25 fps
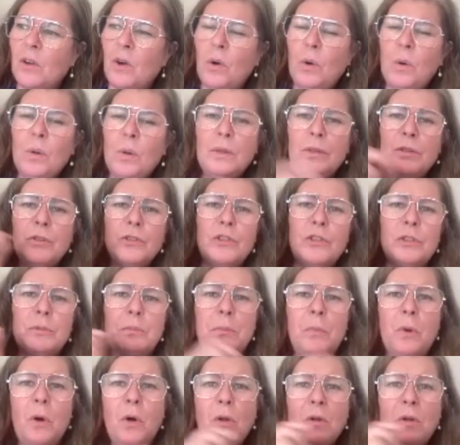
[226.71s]
all the
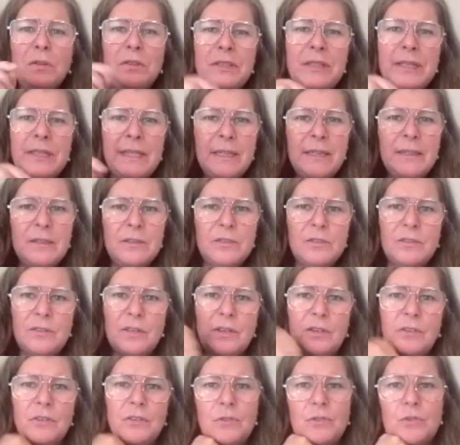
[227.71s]
small deeds
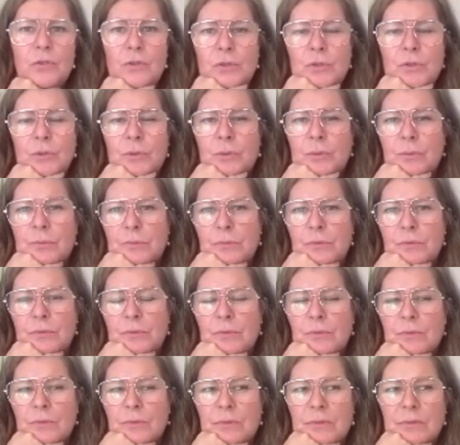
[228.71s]
that you do
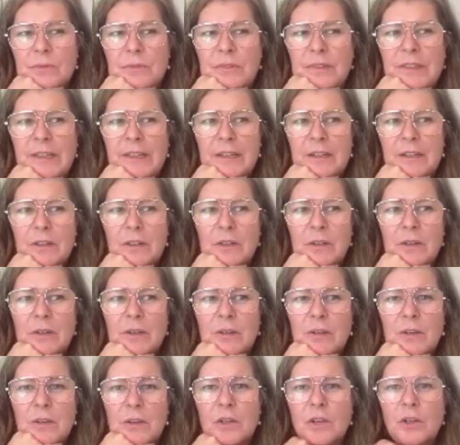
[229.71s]
that
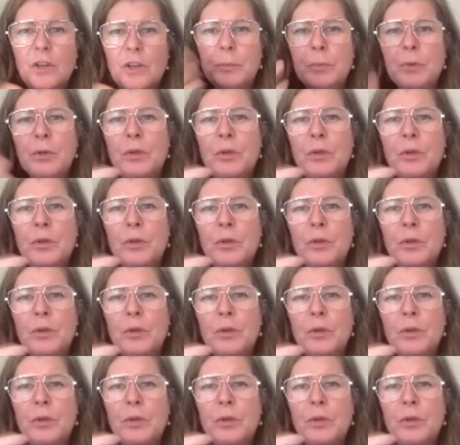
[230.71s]
I